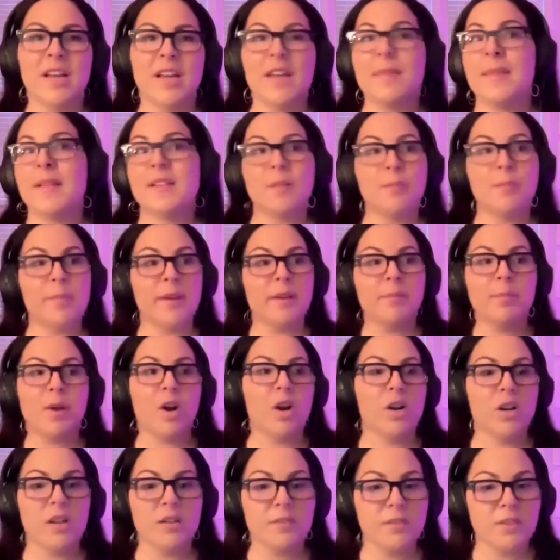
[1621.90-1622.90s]
And that's a big
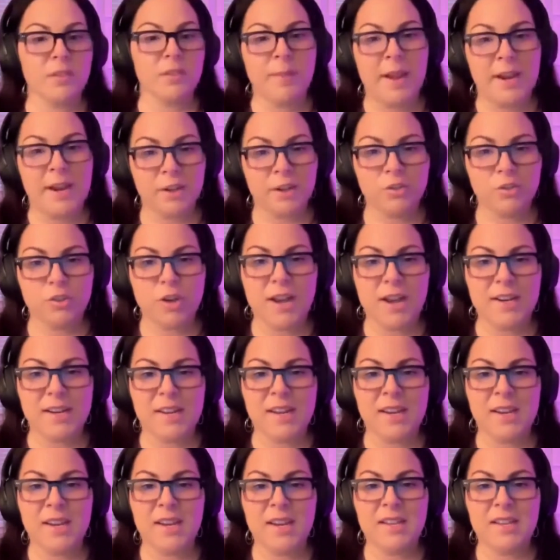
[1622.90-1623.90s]
part of somatic
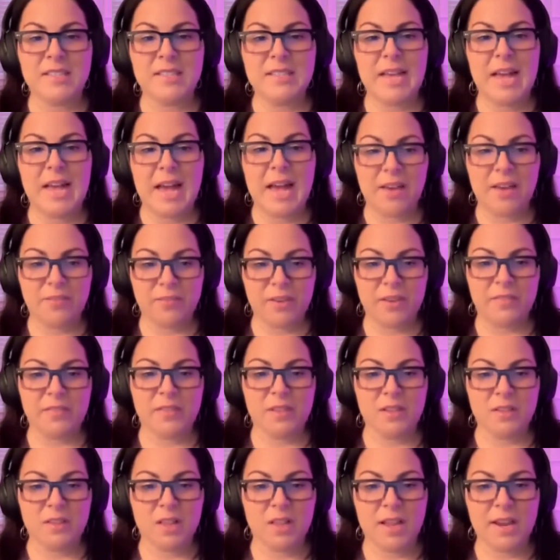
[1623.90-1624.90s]
tracking, is having
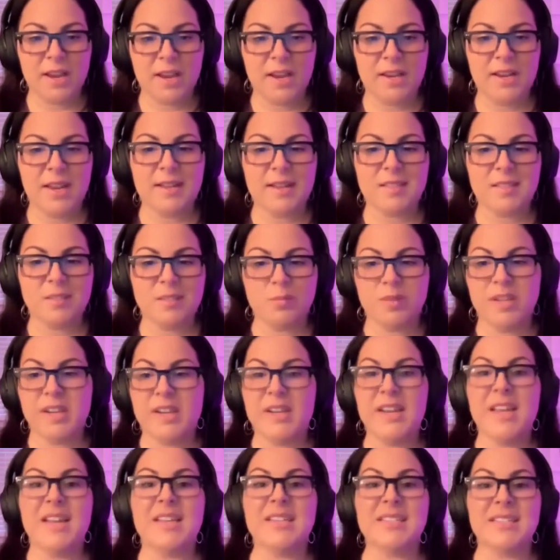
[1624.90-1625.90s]
the client
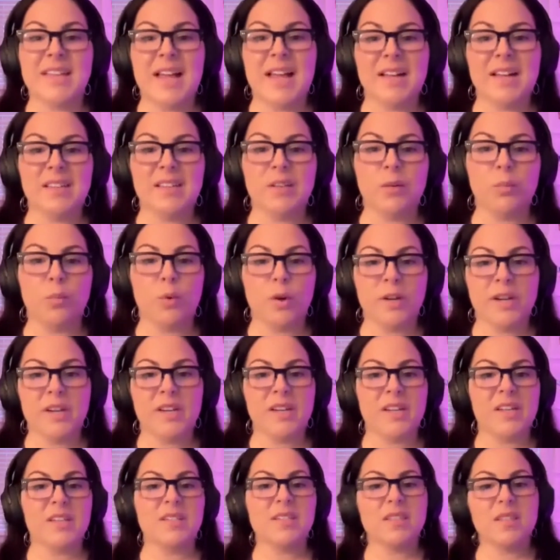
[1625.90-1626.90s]
explain exactly what
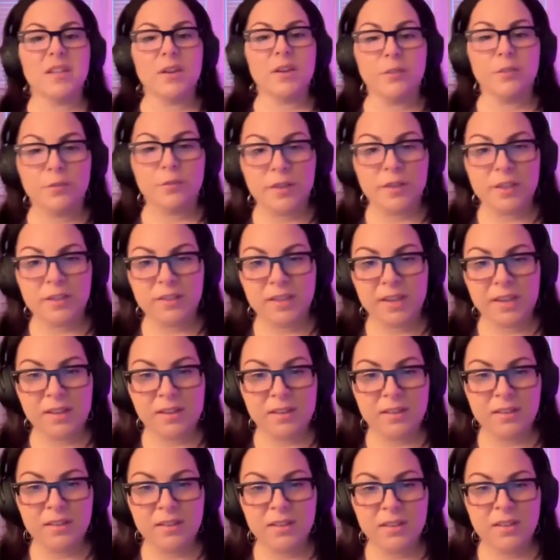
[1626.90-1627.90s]
it is they're feeling.
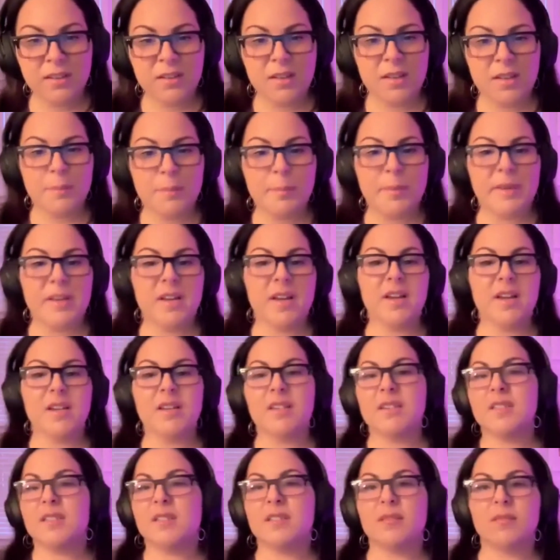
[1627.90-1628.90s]

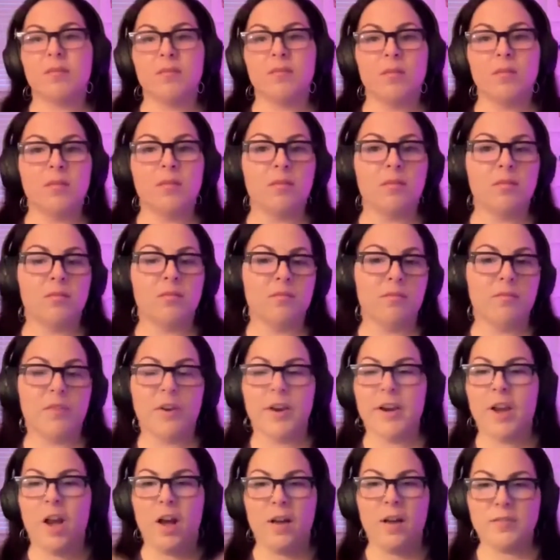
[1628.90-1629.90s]
Because
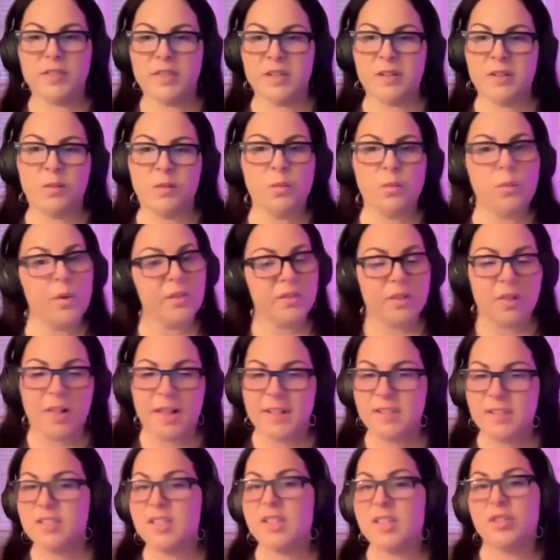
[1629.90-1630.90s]
very often with
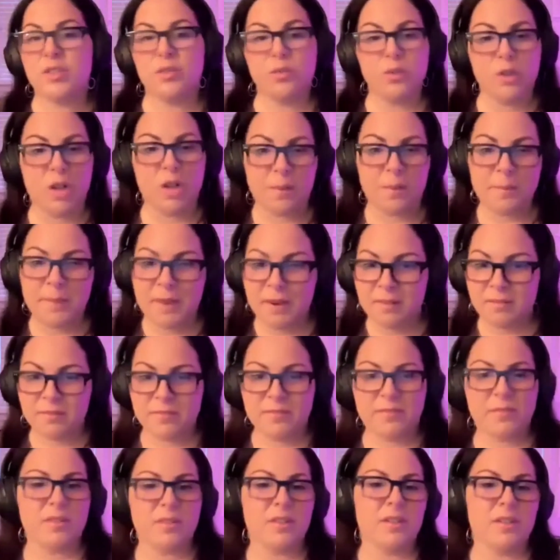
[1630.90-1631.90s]
clients that do come in
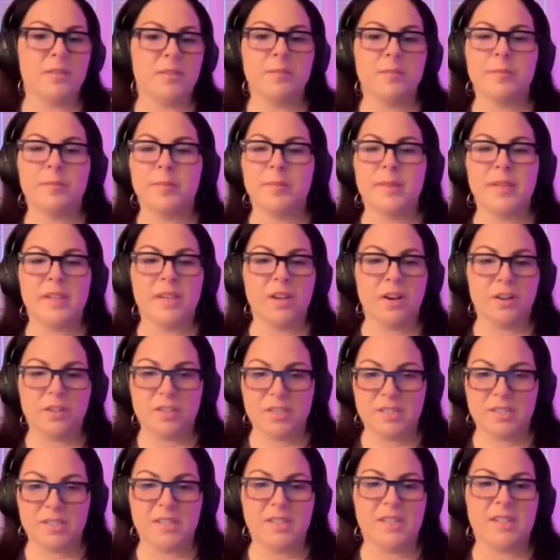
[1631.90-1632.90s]
for
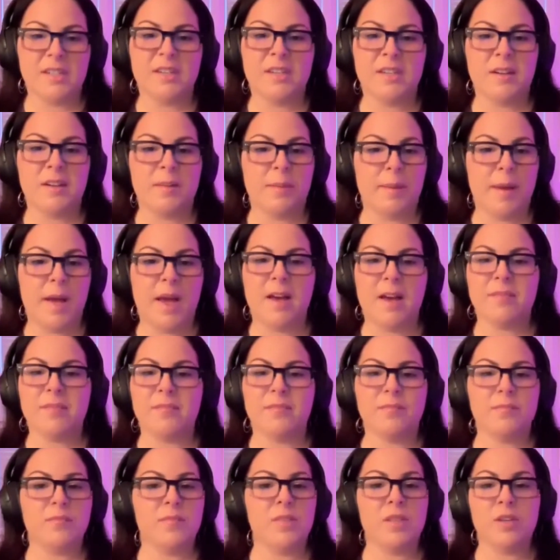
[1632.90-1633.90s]
PRT and
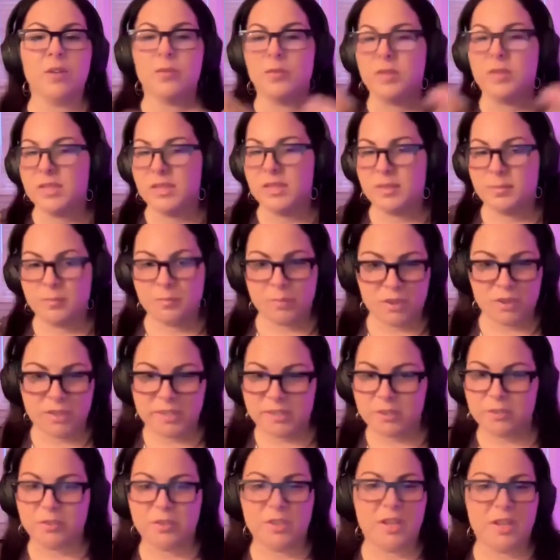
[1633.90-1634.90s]
have, this
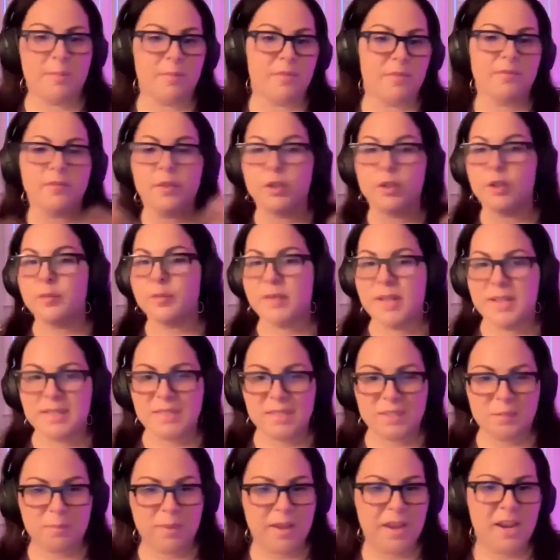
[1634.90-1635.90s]
particular type of
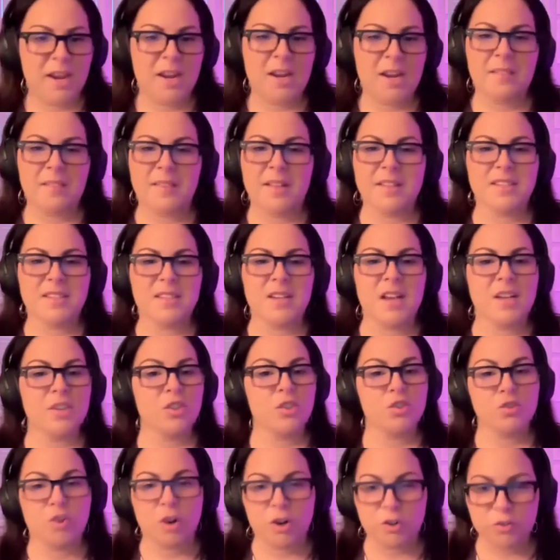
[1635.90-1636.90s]
neuroplastic pain that's not
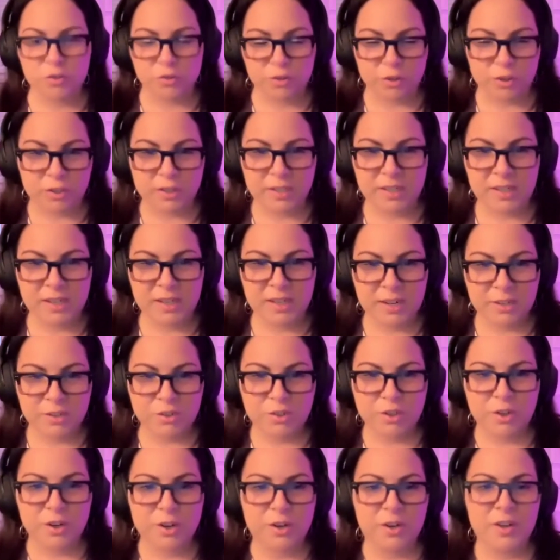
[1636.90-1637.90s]
structural in
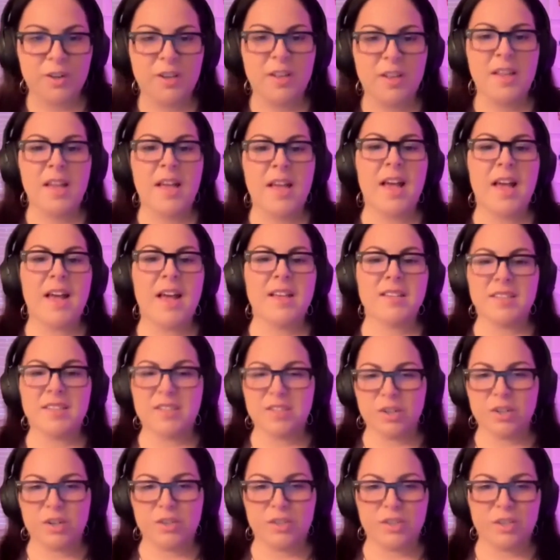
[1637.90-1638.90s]
nature, as they
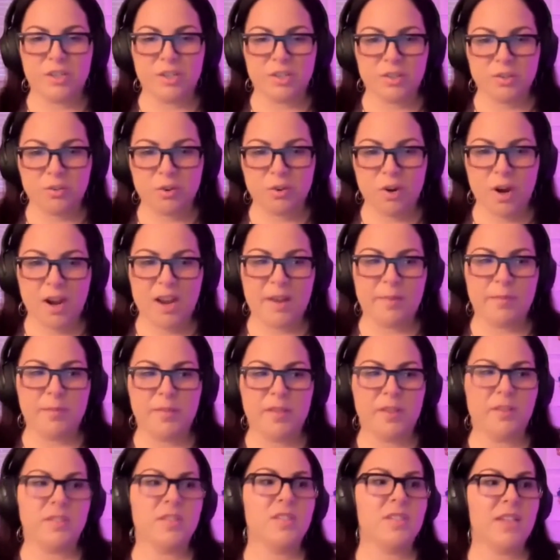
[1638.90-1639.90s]
start to describe,
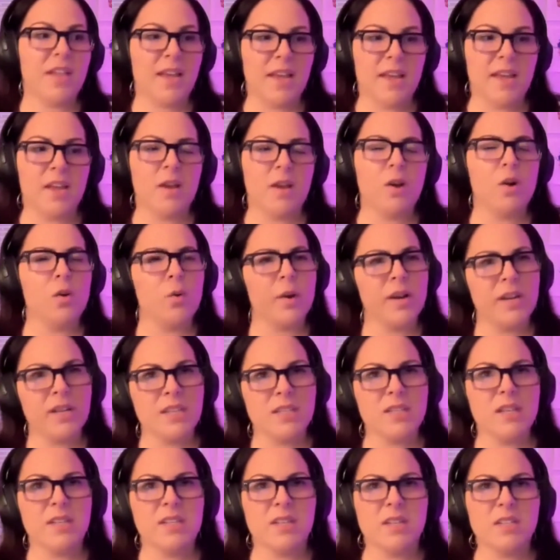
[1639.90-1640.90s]
they'll say, oh,
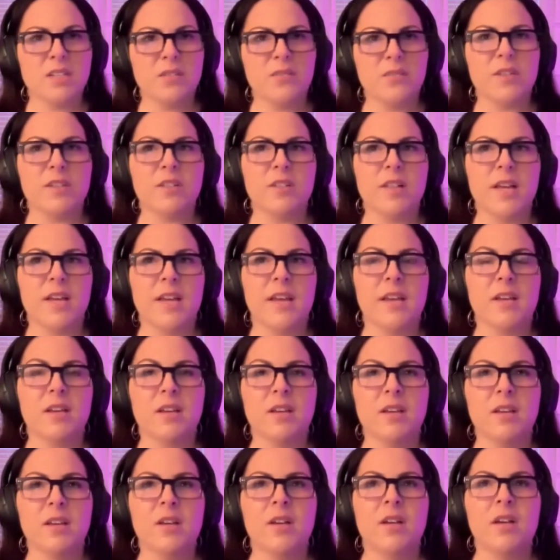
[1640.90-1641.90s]
it does feel like
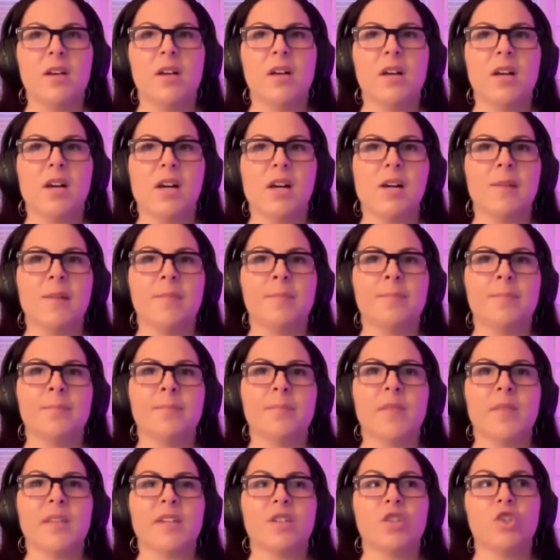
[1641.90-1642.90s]

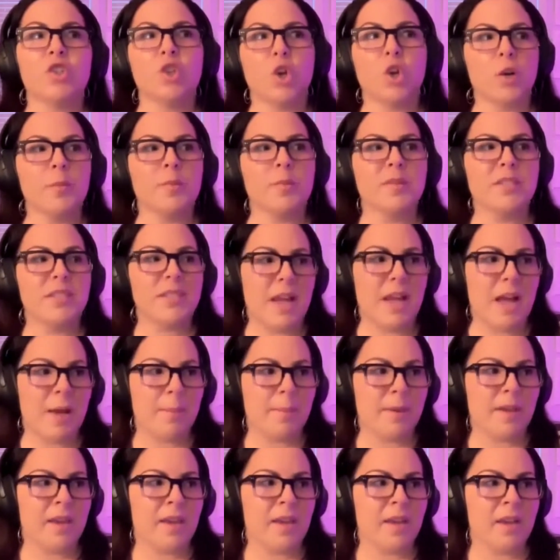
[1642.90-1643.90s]
sharp
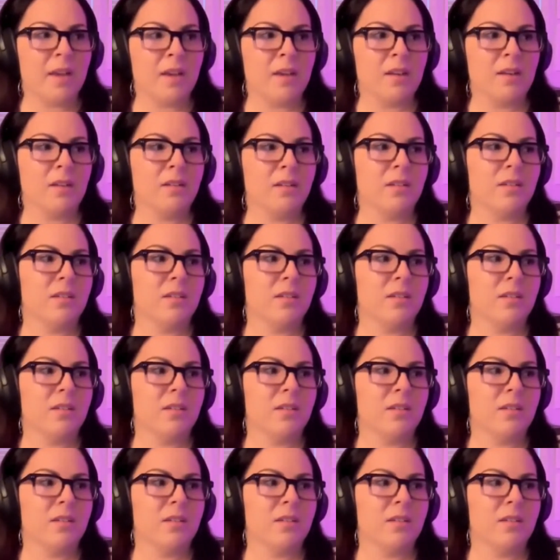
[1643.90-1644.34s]
stabbing